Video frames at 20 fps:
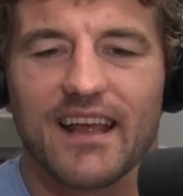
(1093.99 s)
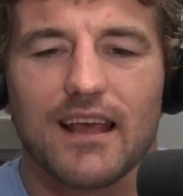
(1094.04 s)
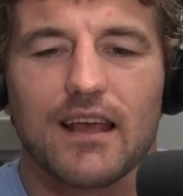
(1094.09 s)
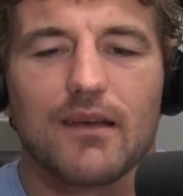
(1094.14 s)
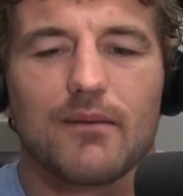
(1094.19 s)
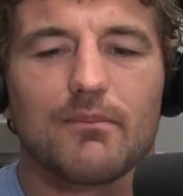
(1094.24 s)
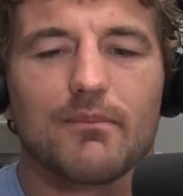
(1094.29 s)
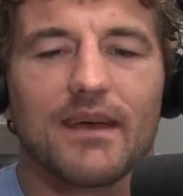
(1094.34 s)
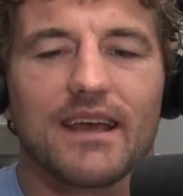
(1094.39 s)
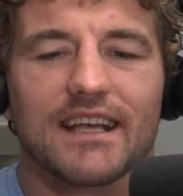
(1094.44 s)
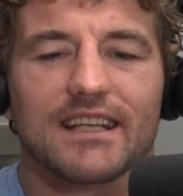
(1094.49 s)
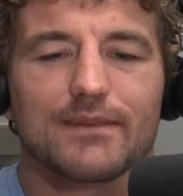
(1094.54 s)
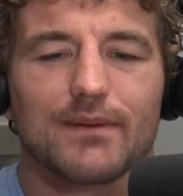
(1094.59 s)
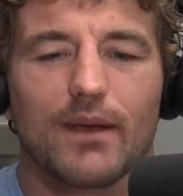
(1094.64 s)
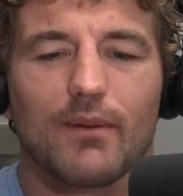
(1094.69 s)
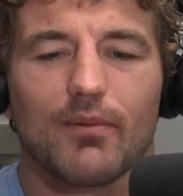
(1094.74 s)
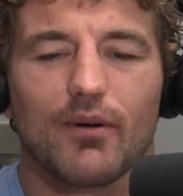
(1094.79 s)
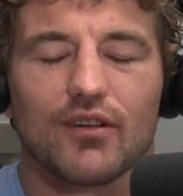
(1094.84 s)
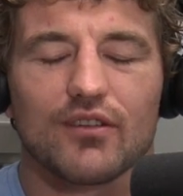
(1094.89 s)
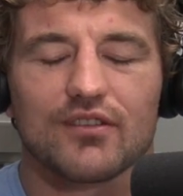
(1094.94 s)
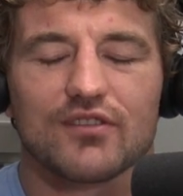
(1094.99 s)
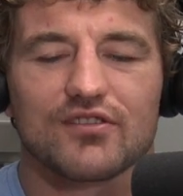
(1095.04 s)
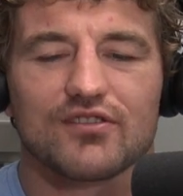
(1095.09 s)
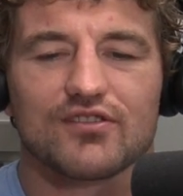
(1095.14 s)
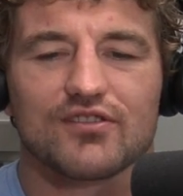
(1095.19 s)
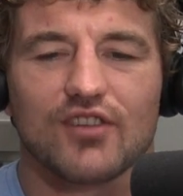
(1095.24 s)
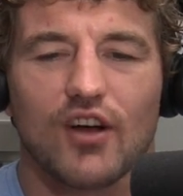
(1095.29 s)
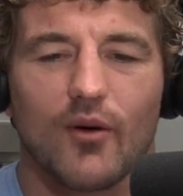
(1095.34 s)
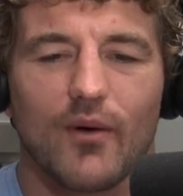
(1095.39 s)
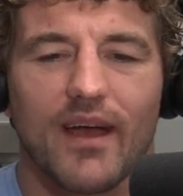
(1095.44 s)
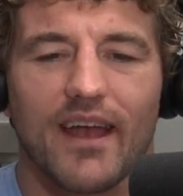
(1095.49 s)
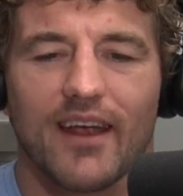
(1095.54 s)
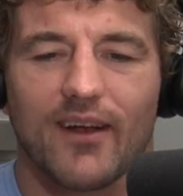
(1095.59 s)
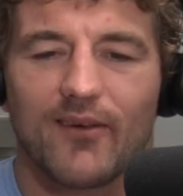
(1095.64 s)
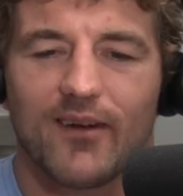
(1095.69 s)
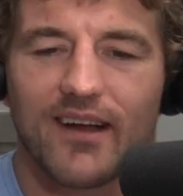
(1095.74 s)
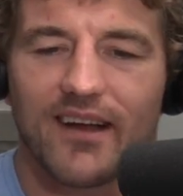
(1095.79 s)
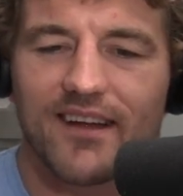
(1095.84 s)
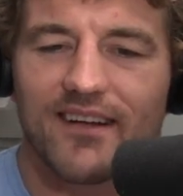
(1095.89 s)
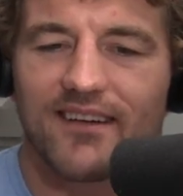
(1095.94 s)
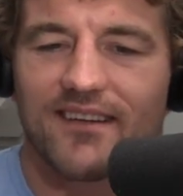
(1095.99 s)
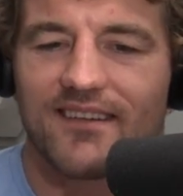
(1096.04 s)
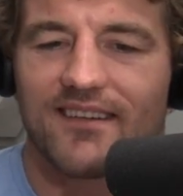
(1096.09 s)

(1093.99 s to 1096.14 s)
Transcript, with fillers: it makes people so angry.